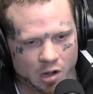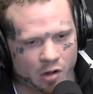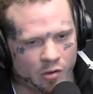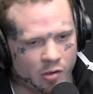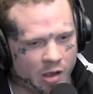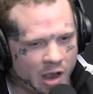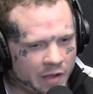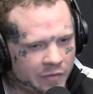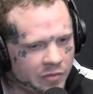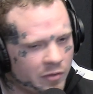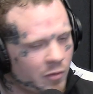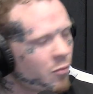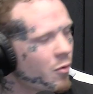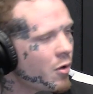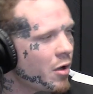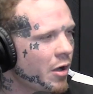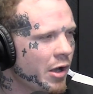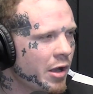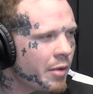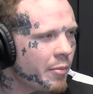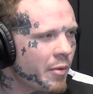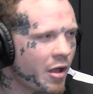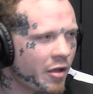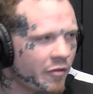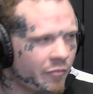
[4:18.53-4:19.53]
I don't have to
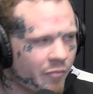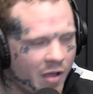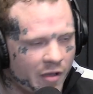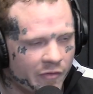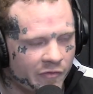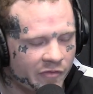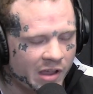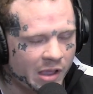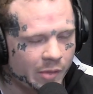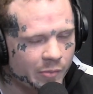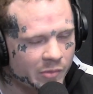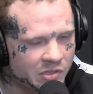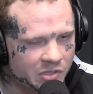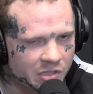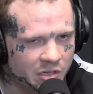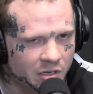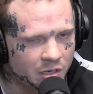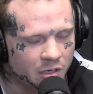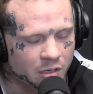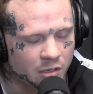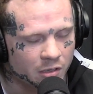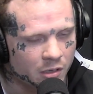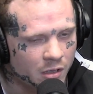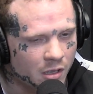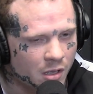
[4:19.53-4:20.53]
worry about if my family's
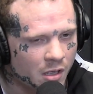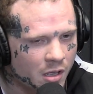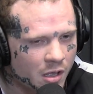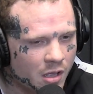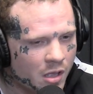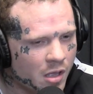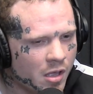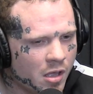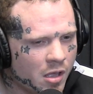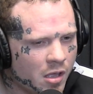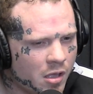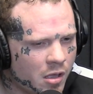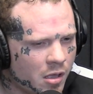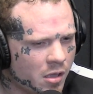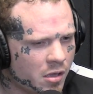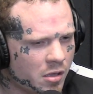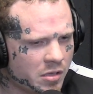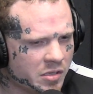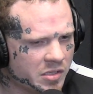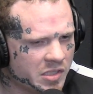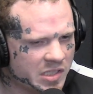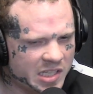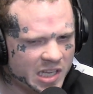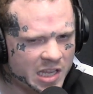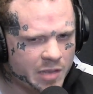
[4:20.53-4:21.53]
gonna
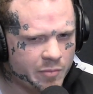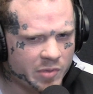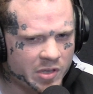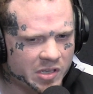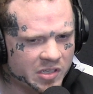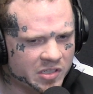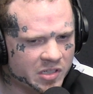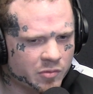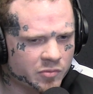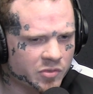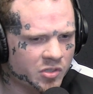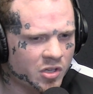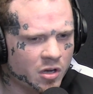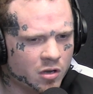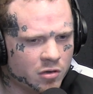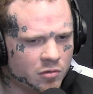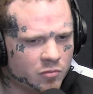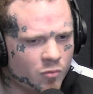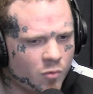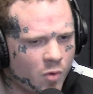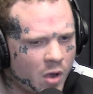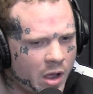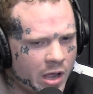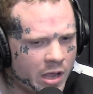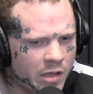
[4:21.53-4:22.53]
see me some
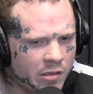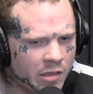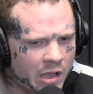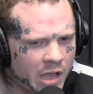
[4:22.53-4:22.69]
certain way.